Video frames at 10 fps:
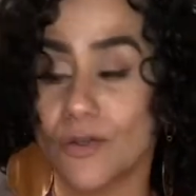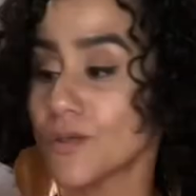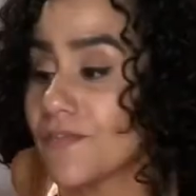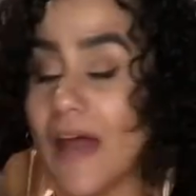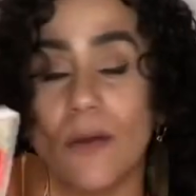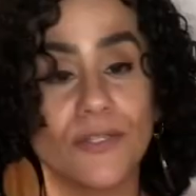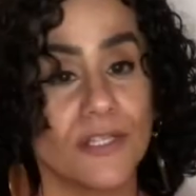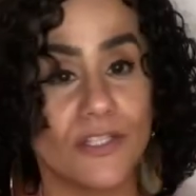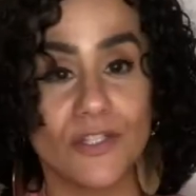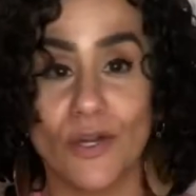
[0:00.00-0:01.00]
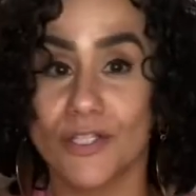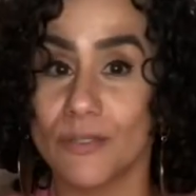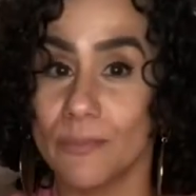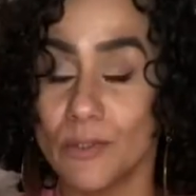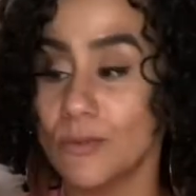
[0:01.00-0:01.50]
flowers are going to start to
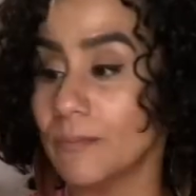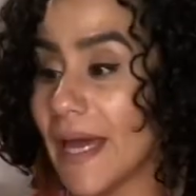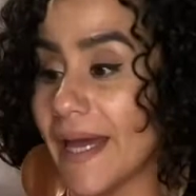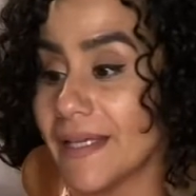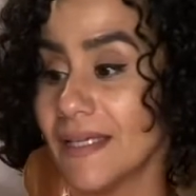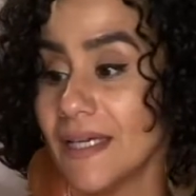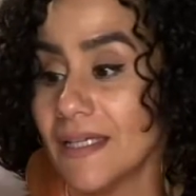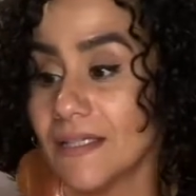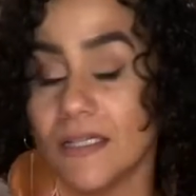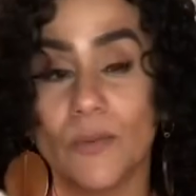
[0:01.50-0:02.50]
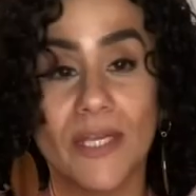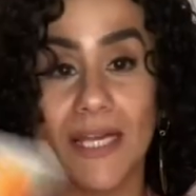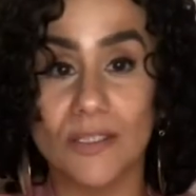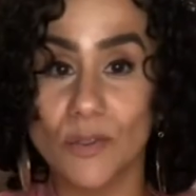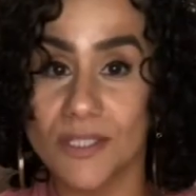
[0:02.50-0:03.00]
bloom, man. Look, we
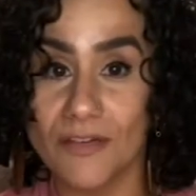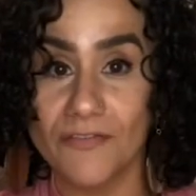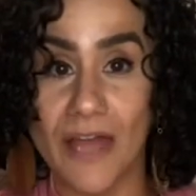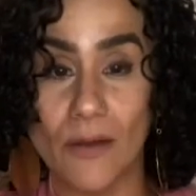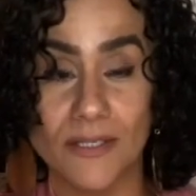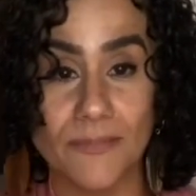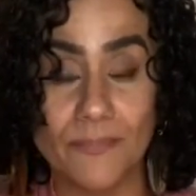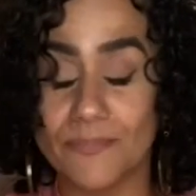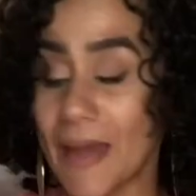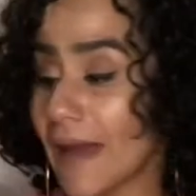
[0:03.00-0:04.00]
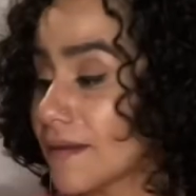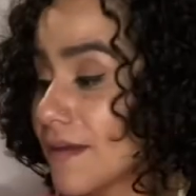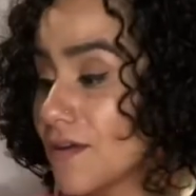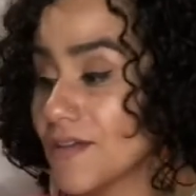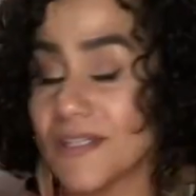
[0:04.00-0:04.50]
got those sunflowers back
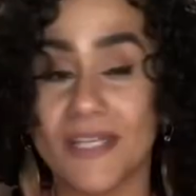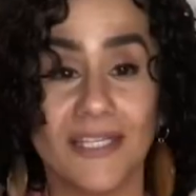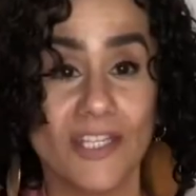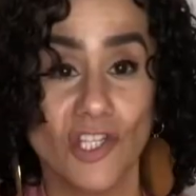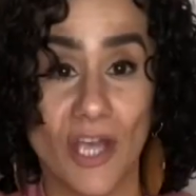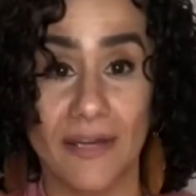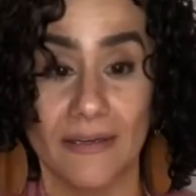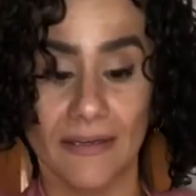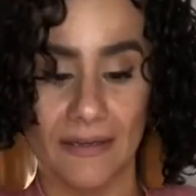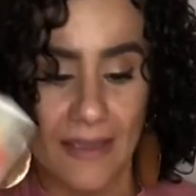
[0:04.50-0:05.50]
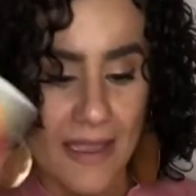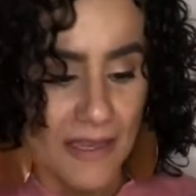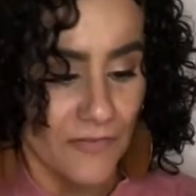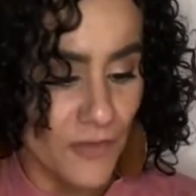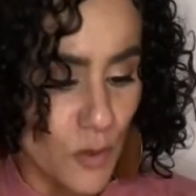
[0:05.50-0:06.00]
there. The sun is shining.
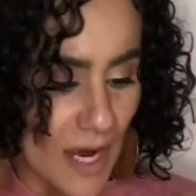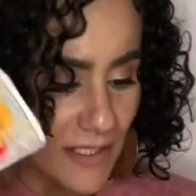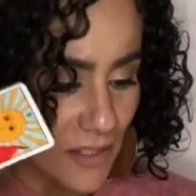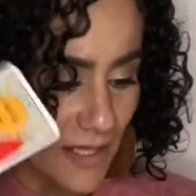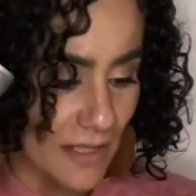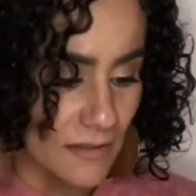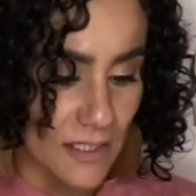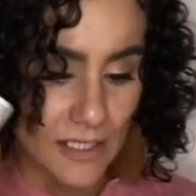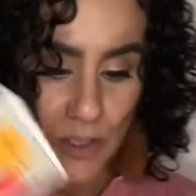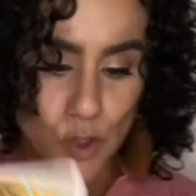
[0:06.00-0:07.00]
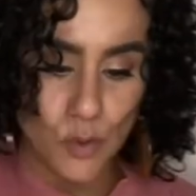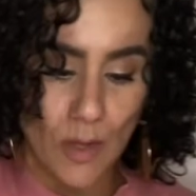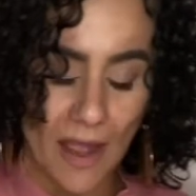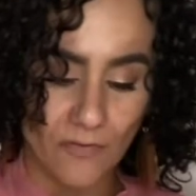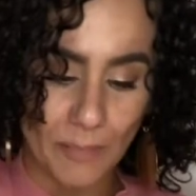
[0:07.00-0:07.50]
If you guys are not looking to
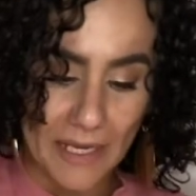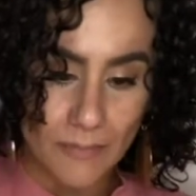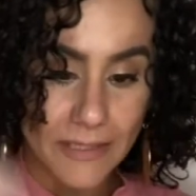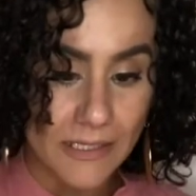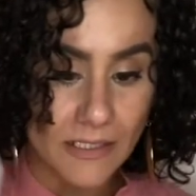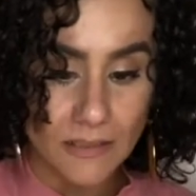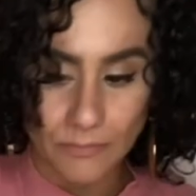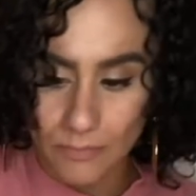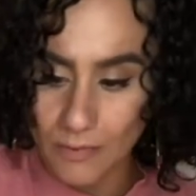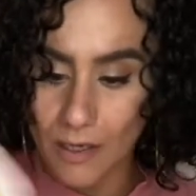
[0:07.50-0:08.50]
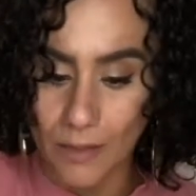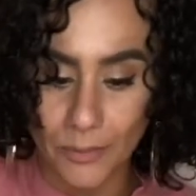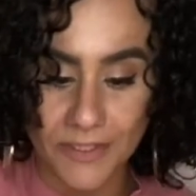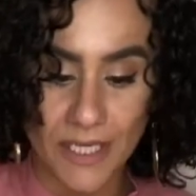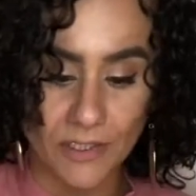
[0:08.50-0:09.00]
have babies,
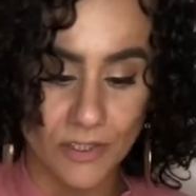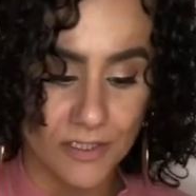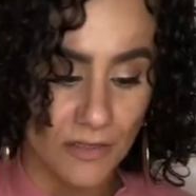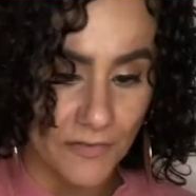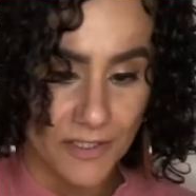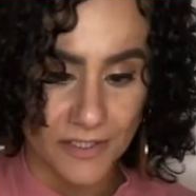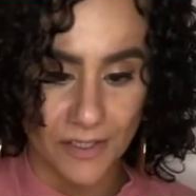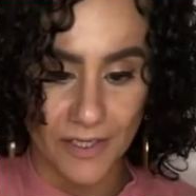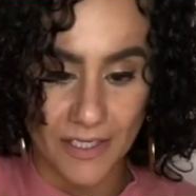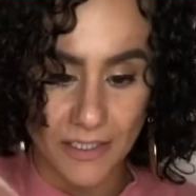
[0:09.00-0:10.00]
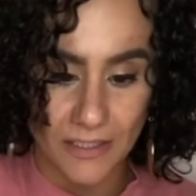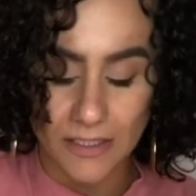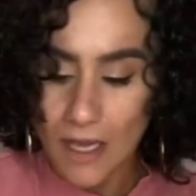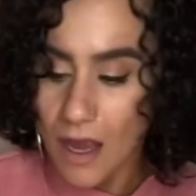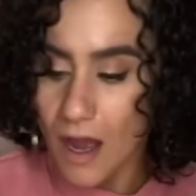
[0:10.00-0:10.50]
protect yourself, because there is
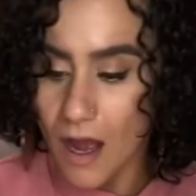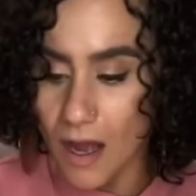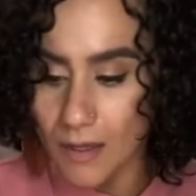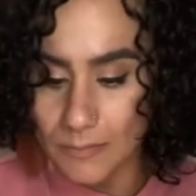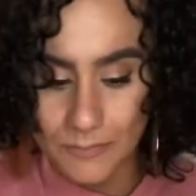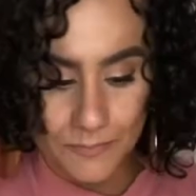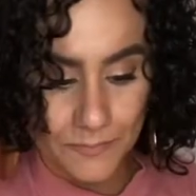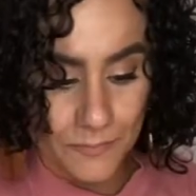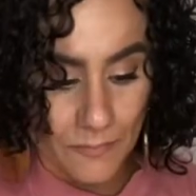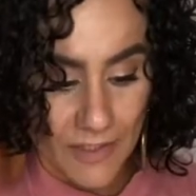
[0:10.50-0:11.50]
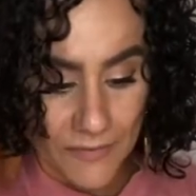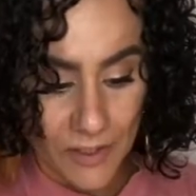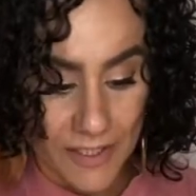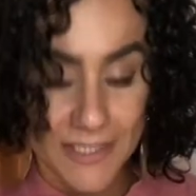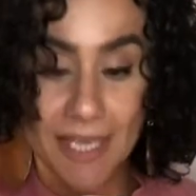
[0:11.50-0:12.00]

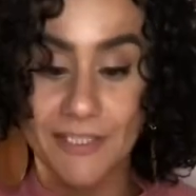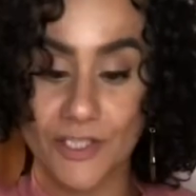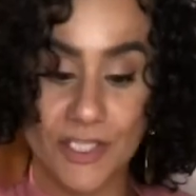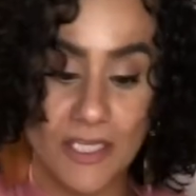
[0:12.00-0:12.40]
energy